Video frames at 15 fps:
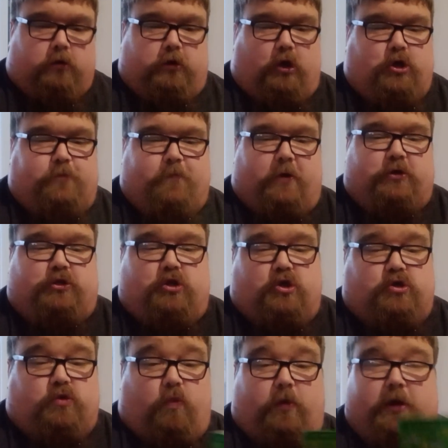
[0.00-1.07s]

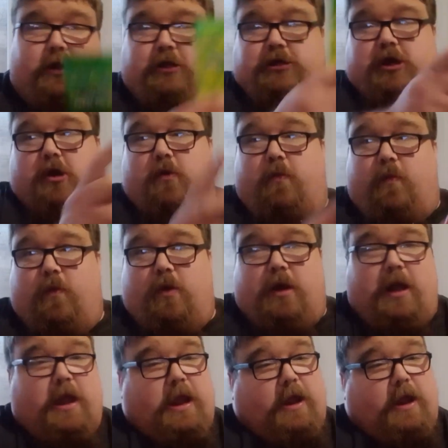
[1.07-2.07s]
Ghostbusters 1 and 2